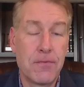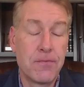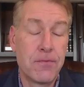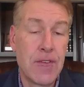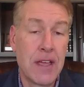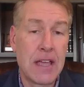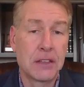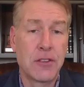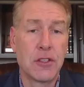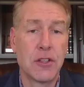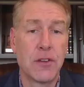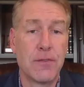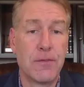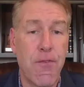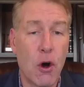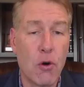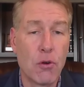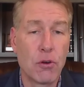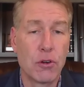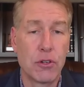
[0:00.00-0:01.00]
faith in the
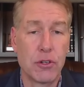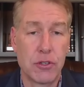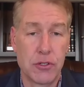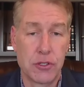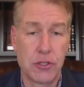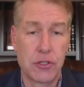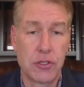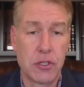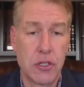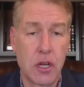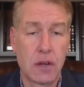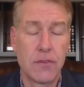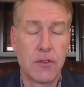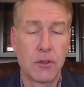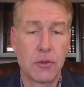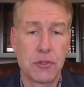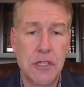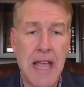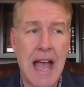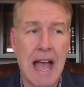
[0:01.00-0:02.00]
voters of
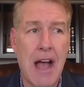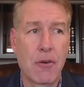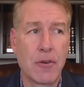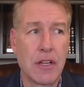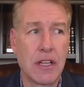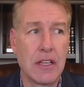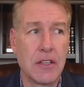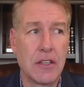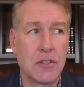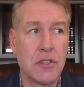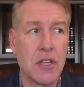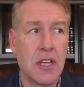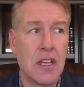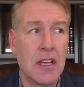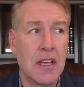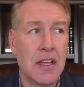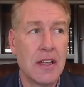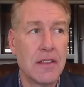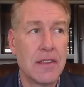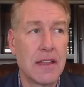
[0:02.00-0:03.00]
those counties
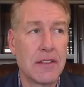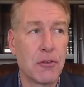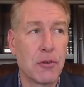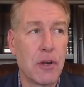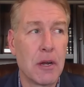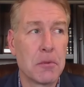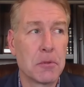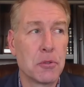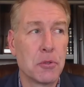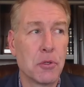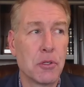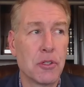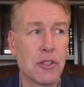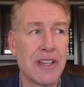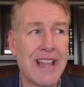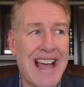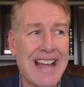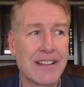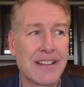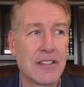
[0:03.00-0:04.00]
that they're able to
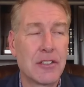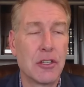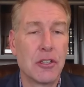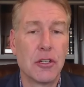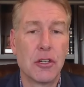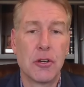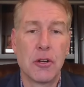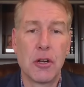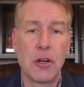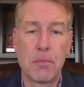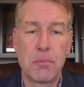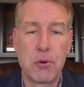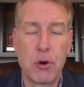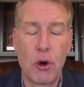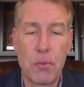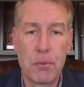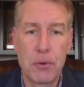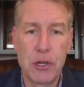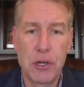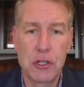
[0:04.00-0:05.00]
elect
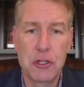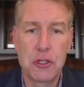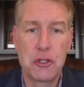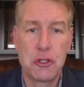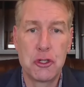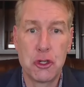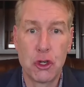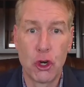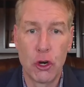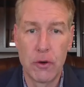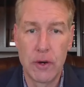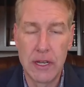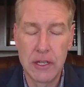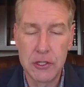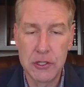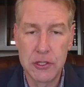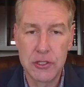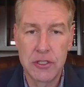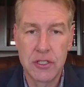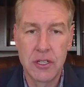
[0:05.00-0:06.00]
appropriate
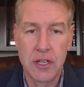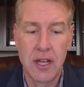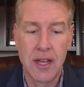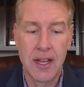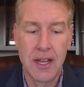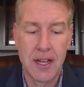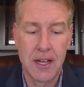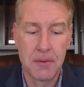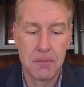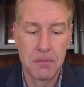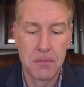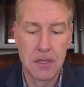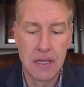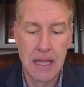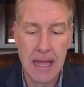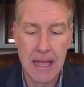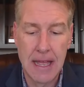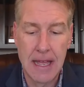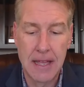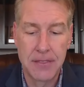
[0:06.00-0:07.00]
jurist,
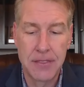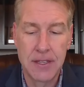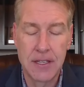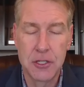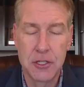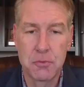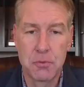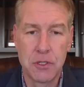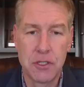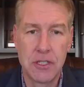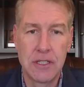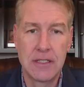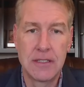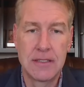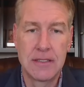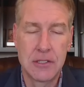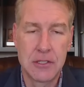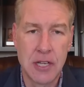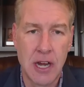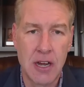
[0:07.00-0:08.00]
I think is really
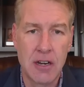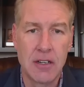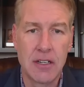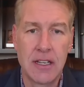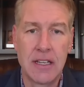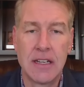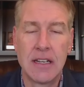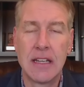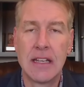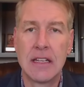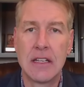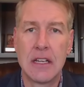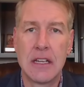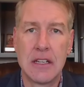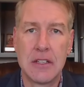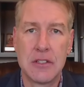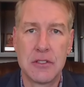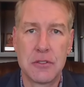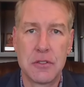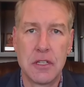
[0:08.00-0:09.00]
disheartening.
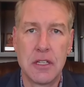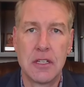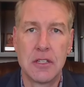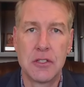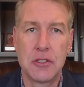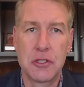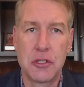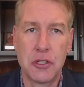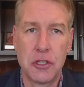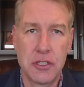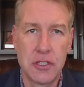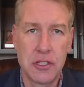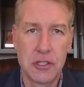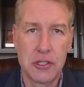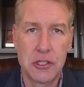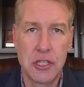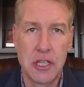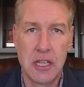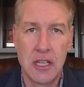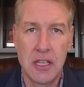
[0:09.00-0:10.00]
It is good to
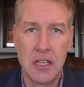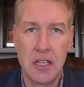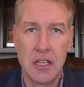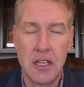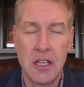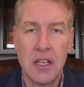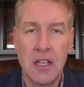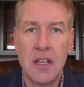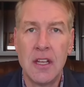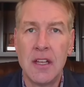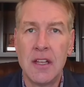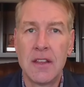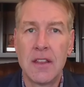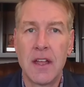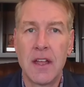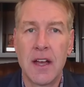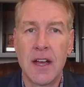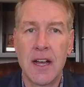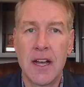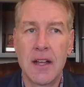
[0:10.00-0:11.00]
see
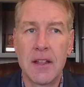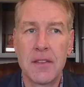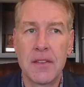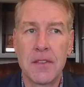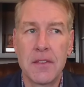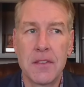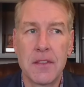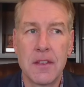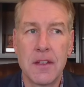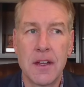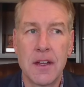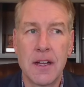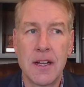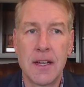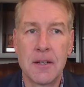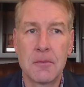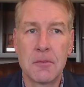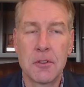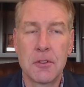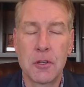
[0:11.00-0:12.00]

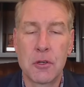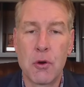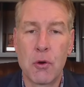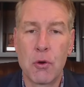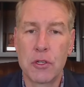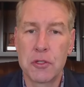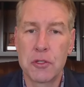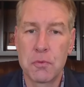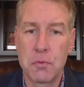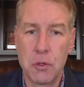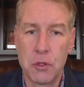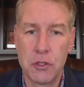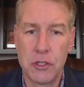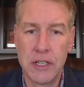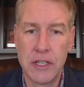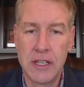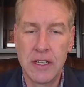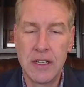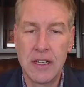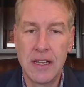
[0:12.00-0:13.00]
the court's
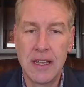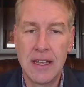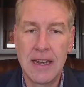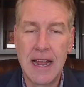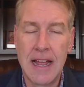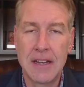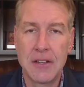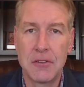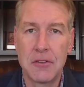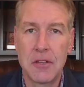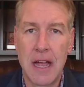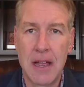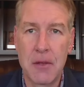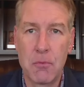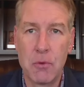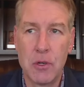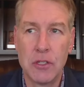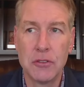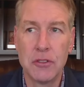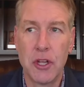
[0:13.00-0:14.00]
ruling. And I
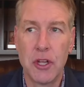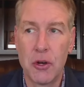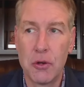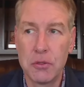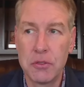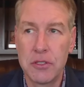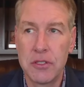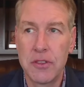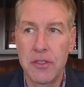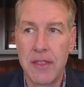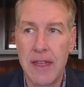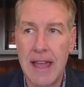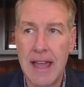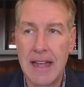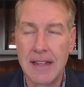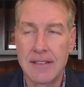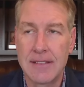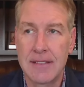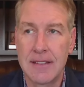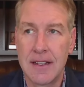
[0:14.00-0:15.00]
will note
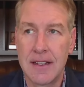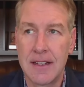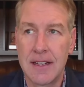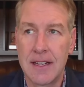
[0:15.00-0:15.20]
that,